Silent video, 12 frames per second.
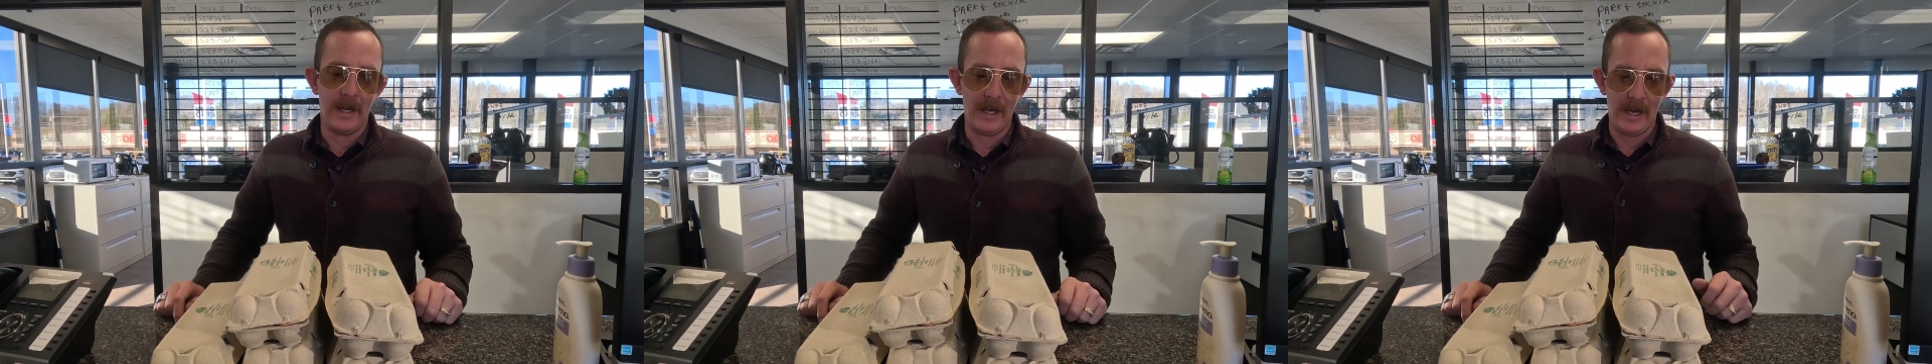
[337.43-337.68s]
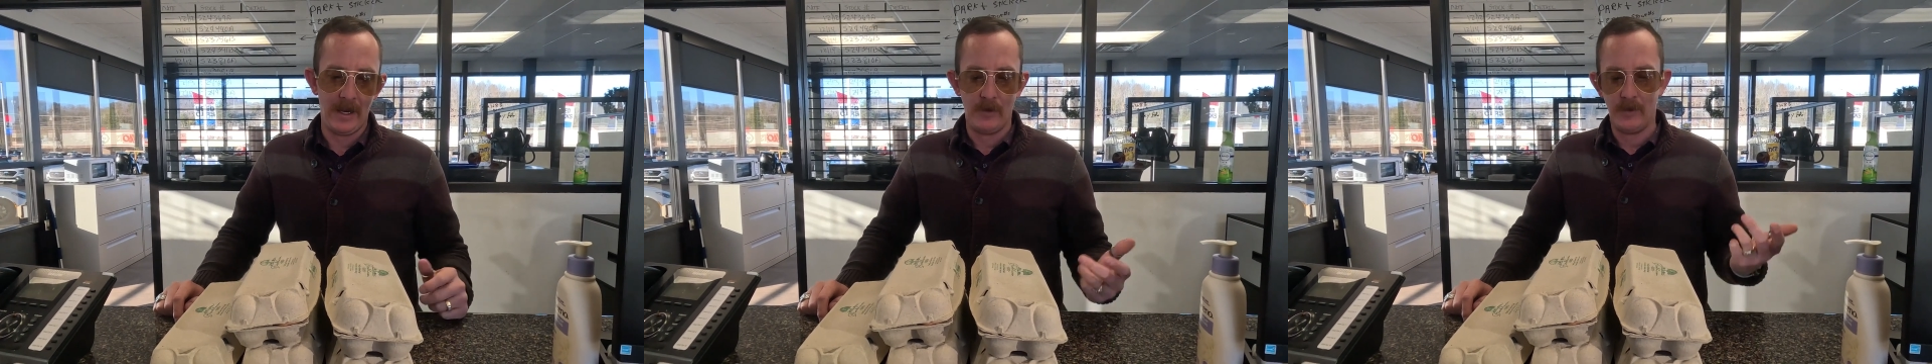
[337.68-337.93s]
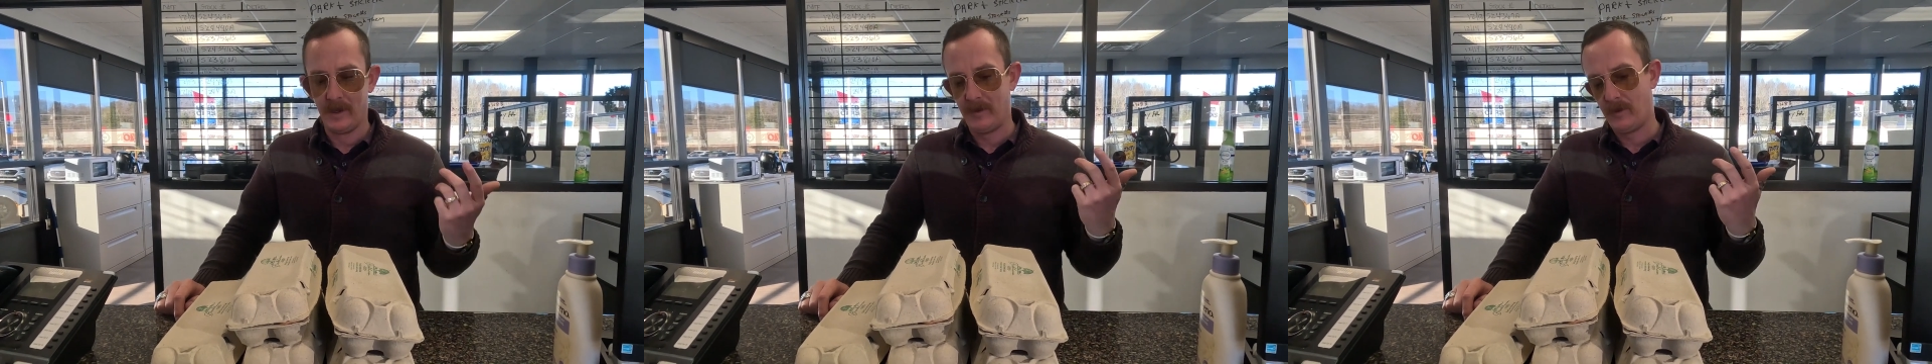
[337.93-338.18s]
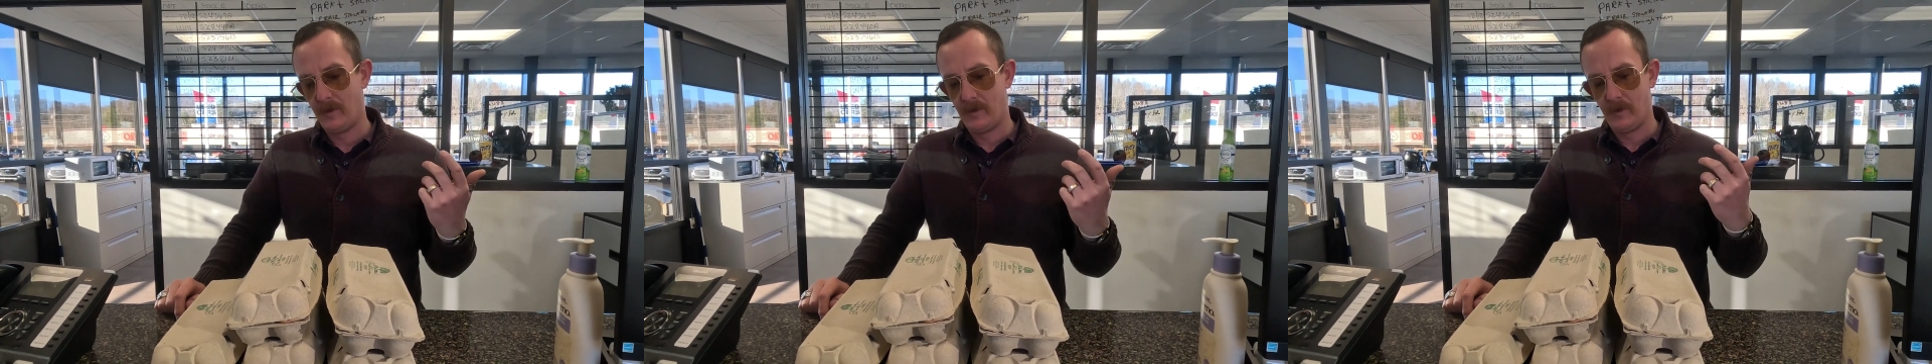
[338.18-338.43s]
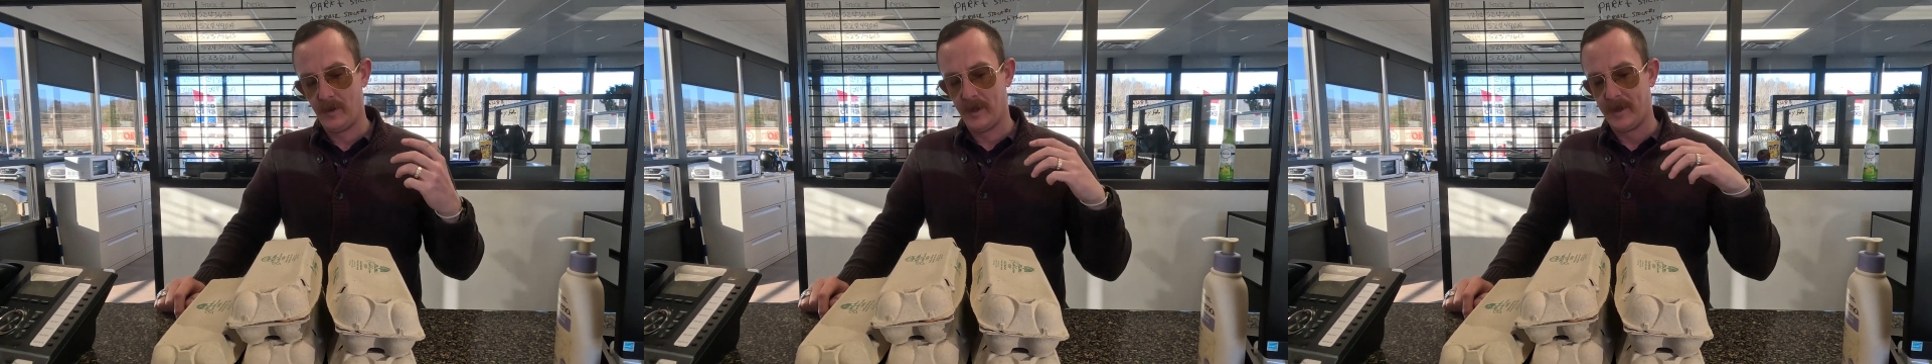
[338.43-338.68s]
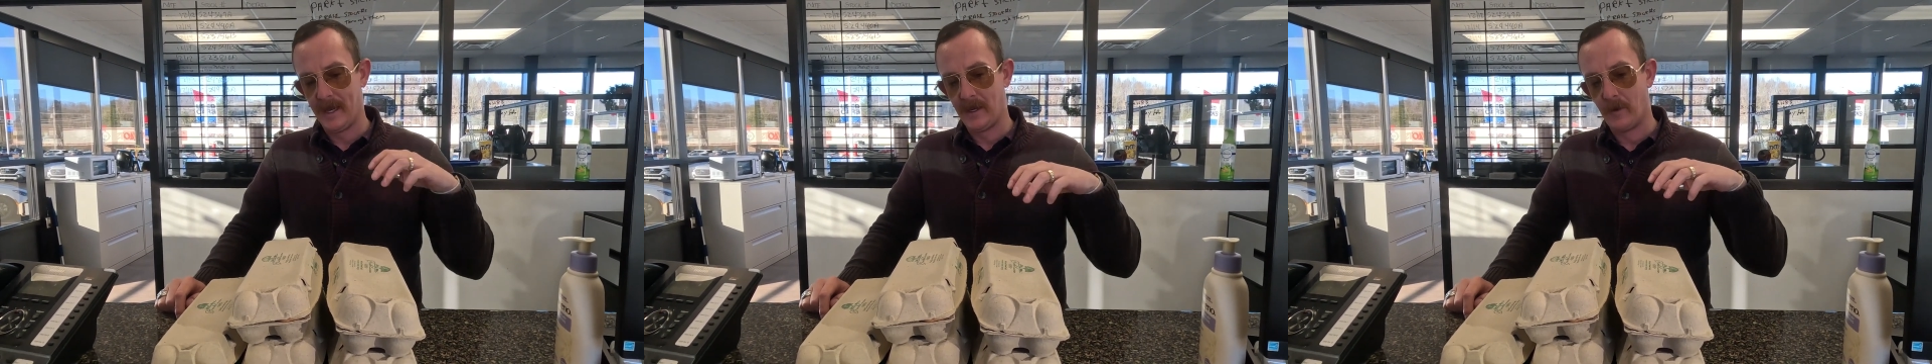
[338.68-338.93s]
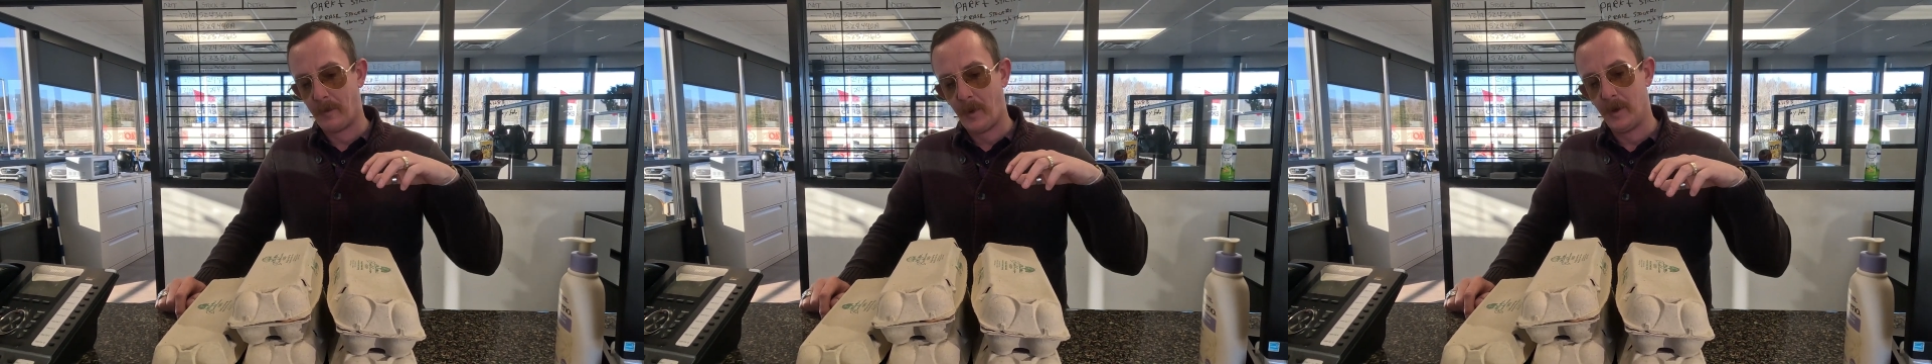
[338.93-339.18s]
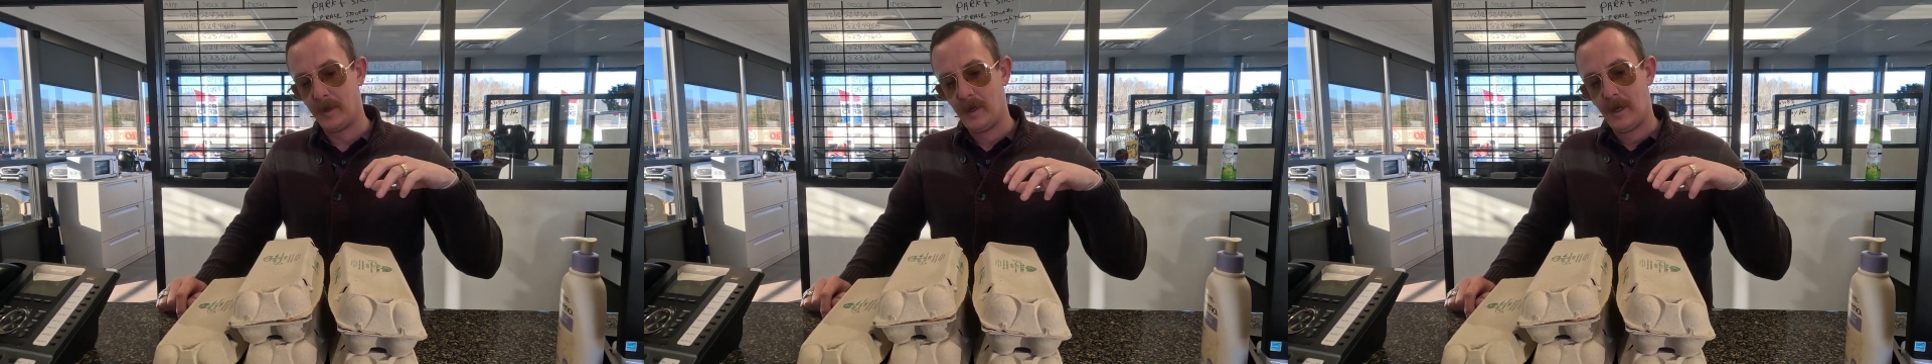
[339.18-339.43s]
and I know that, that they don't
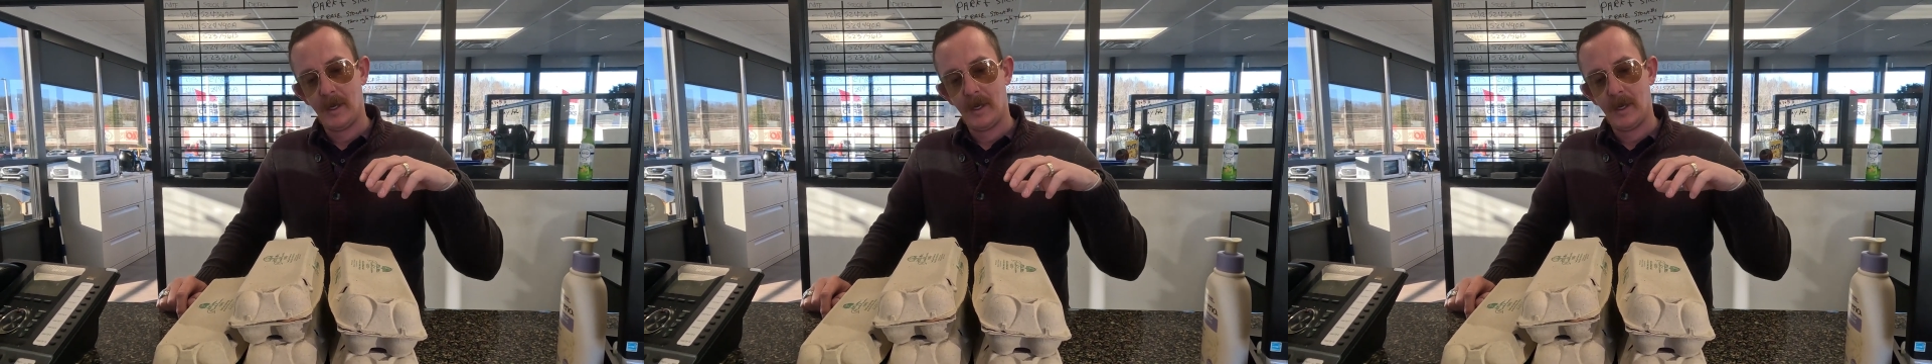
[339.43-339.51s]
put